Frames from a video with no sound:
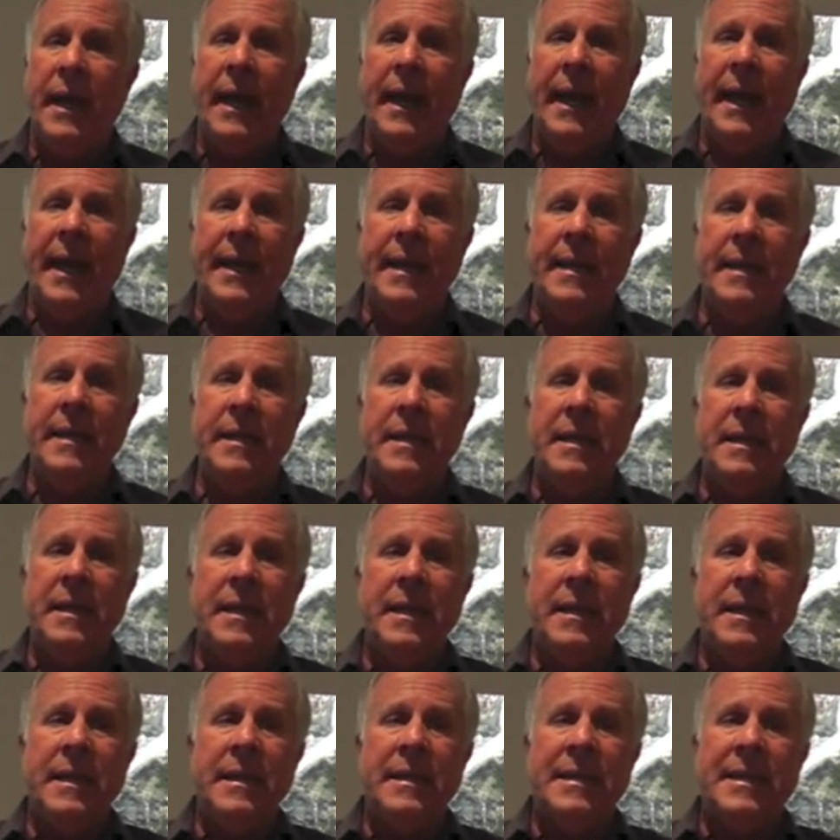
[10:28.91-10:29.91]
And
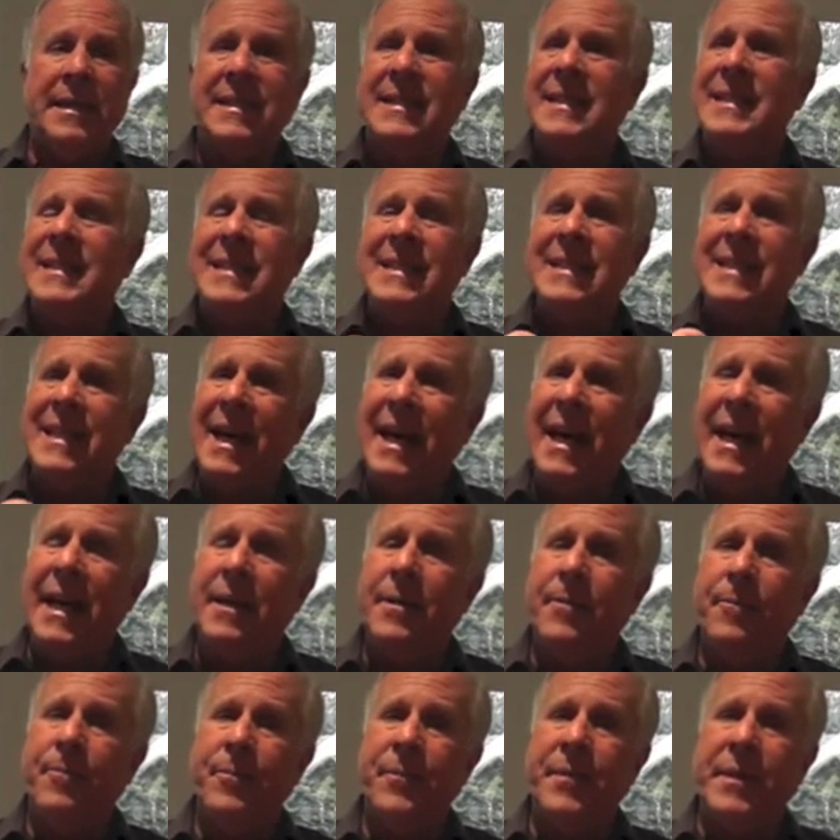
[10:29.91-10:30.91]
this is
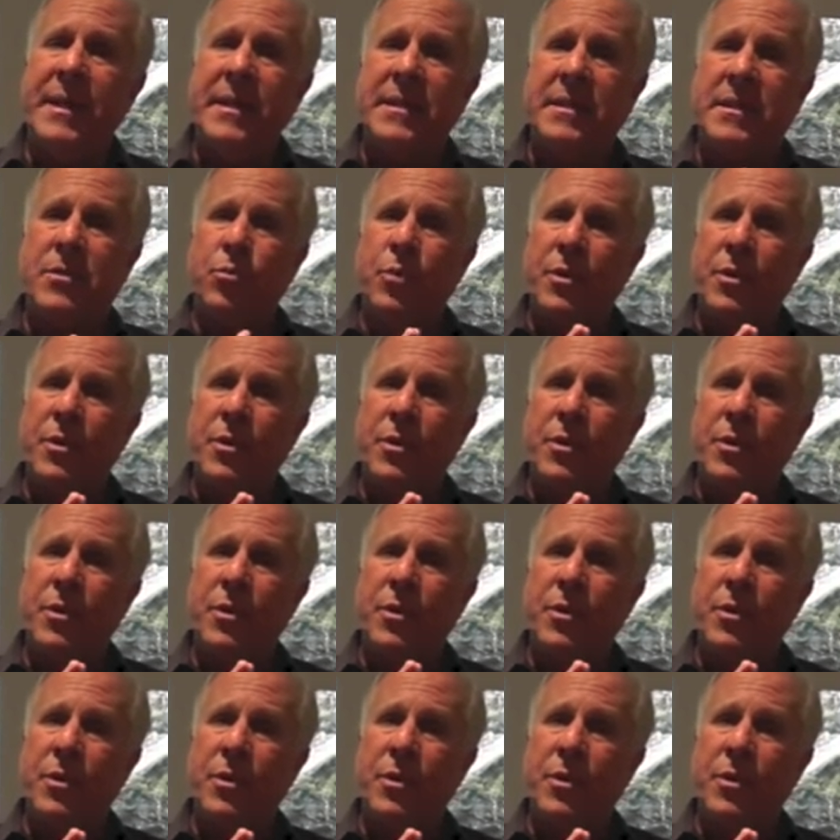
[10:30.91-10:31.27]
not this,